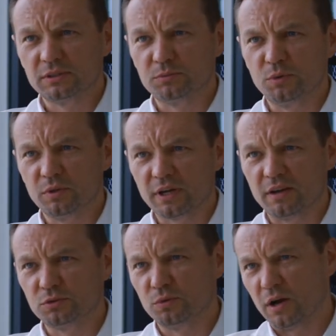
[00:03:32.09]
that we will
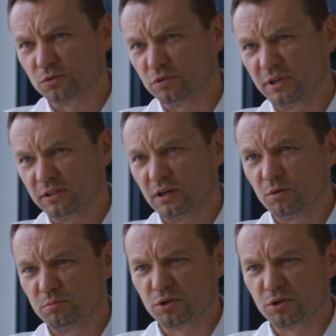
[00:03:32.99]
have to automate our